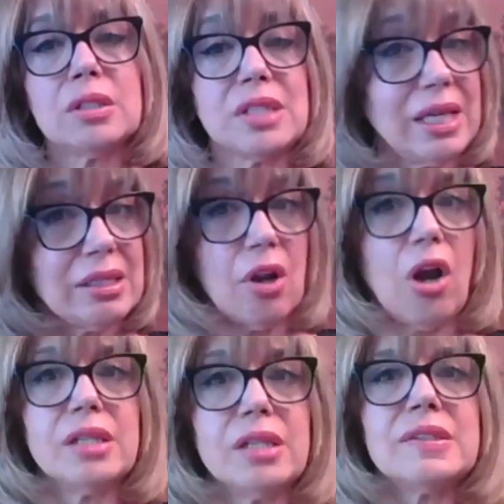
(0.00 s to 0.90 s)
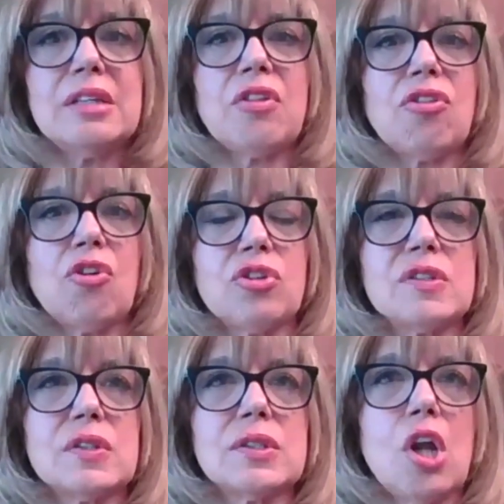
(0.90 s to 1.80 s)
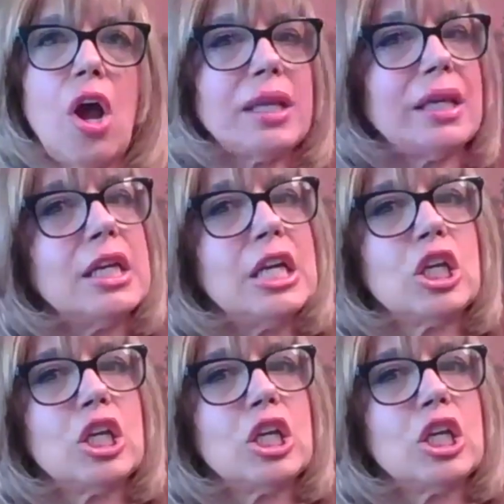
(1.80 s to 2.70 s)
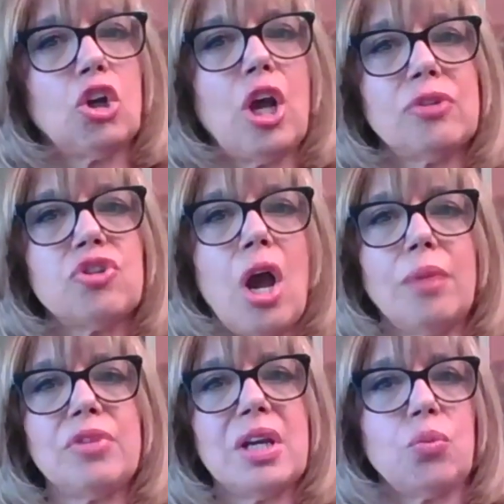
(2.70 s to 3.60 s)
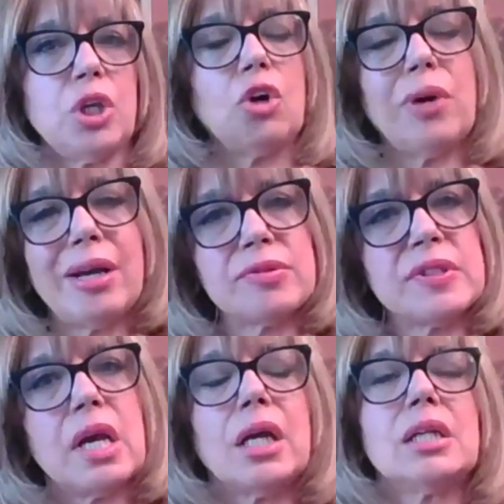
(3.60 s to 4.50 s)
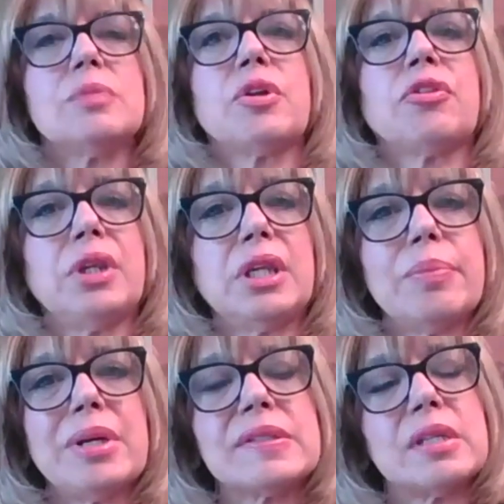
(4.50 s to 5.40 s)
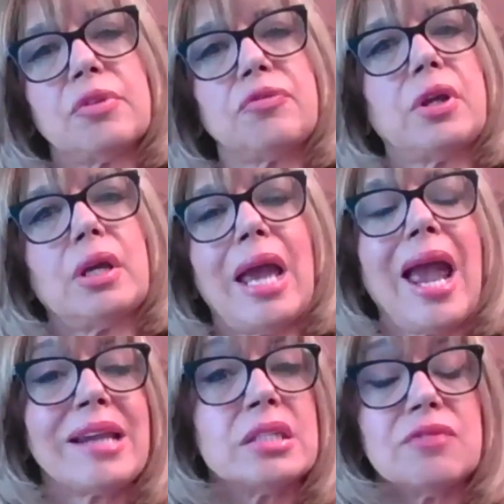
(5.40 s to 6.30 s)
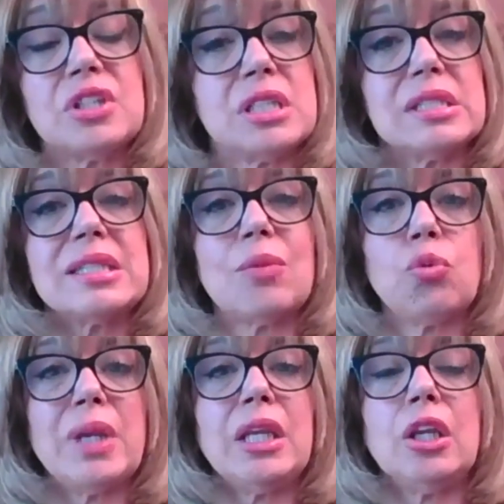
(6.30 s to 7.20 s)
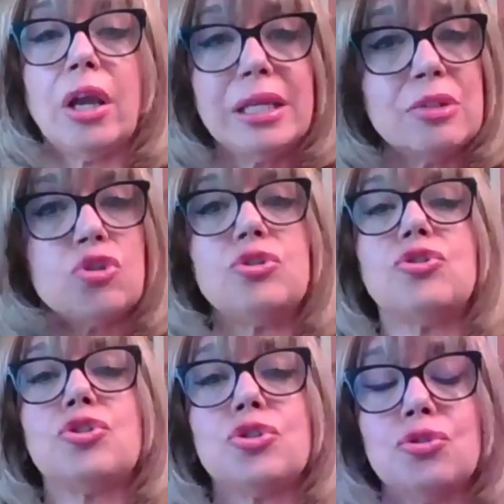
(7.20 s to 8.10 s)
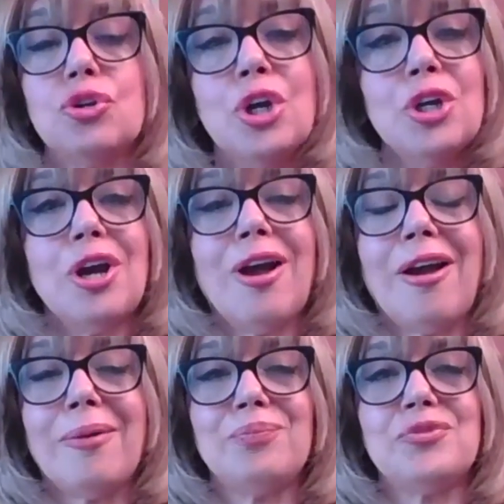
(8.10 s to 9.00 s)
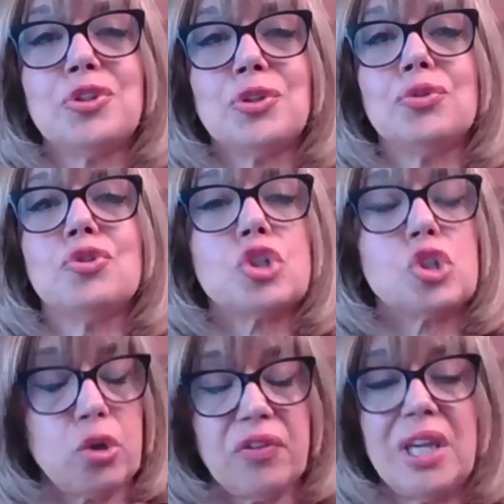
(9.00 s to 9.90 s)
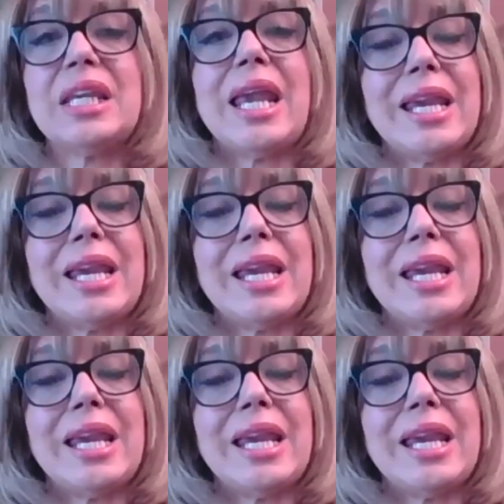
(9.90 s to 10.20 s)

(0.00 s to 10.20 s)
date nights even though this is not a you know night time that we go outside but think about some of the activities that we may like to to um, to sort of engage